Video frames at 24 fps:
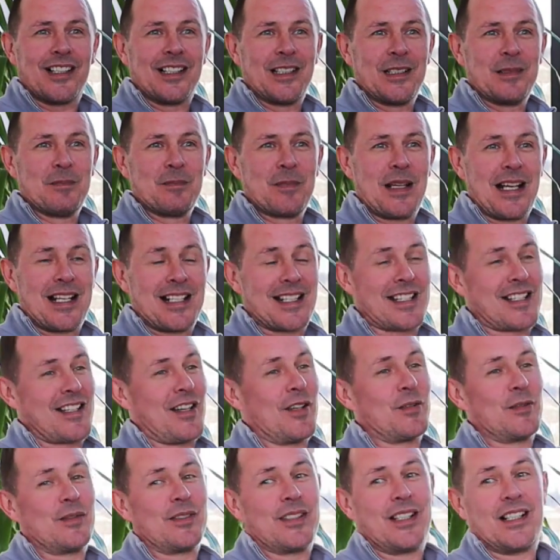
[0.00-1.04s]
And
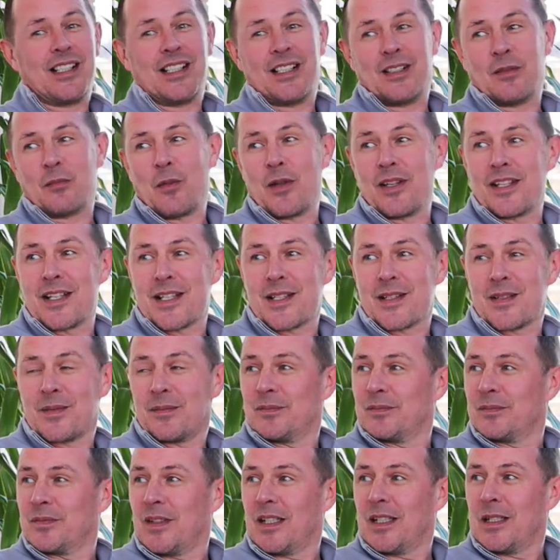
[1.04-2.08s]
so when this
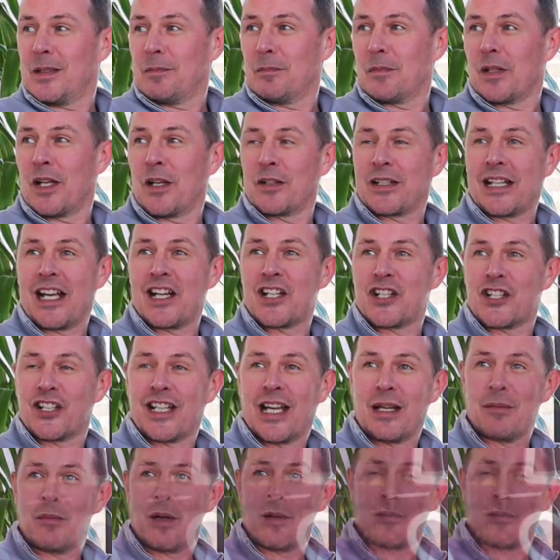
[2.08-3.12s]
location came